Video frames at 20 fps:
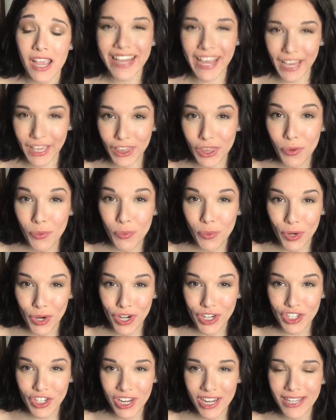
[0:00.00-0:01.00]
Take the
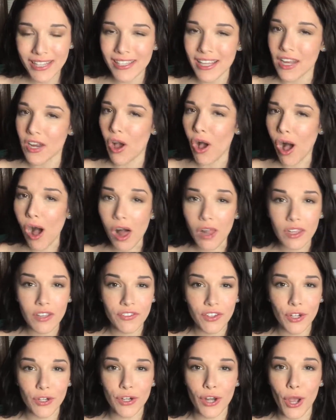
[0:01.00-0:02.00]
worksheets and all of
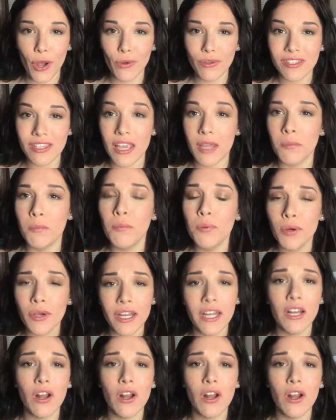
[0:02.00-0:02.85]
your notes and put it